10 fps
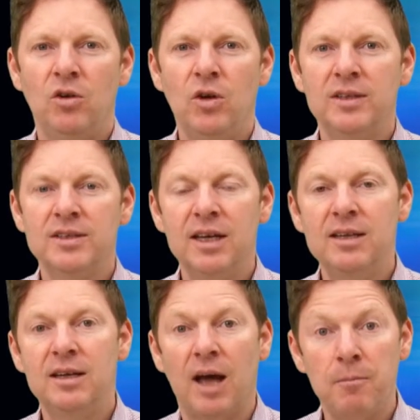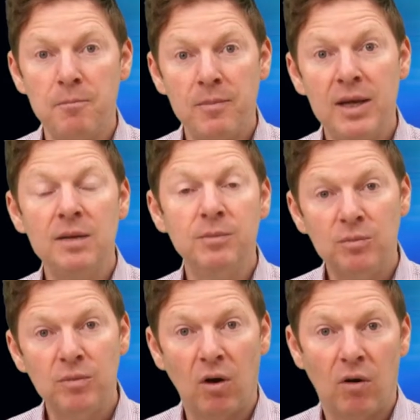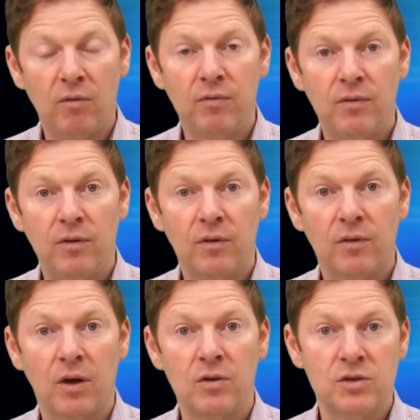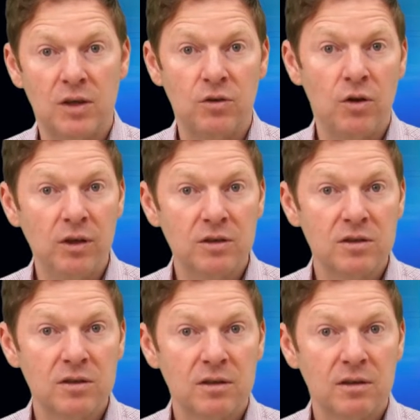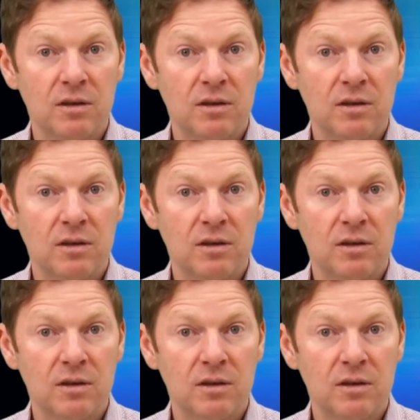You can see that a minimum of those units